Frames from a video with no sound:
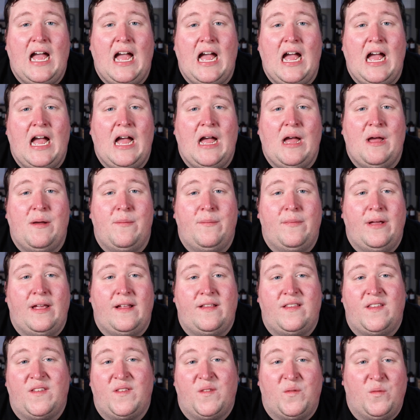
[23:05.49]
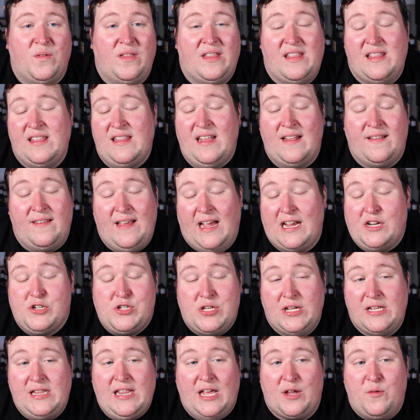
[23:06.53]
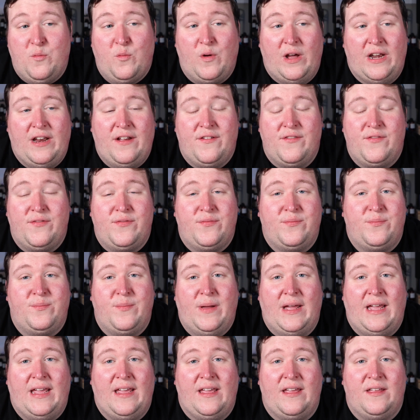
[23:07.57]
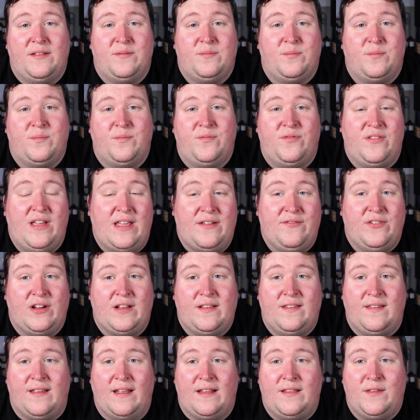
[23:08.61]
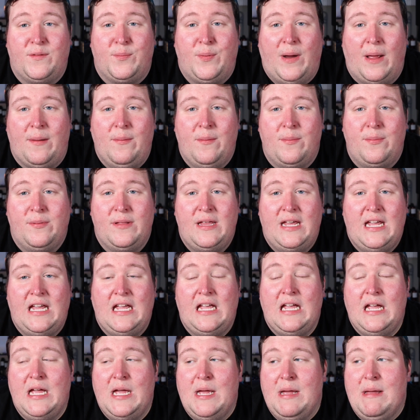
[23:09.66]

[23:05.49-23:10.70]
It's actually like one of my favorite scents probably,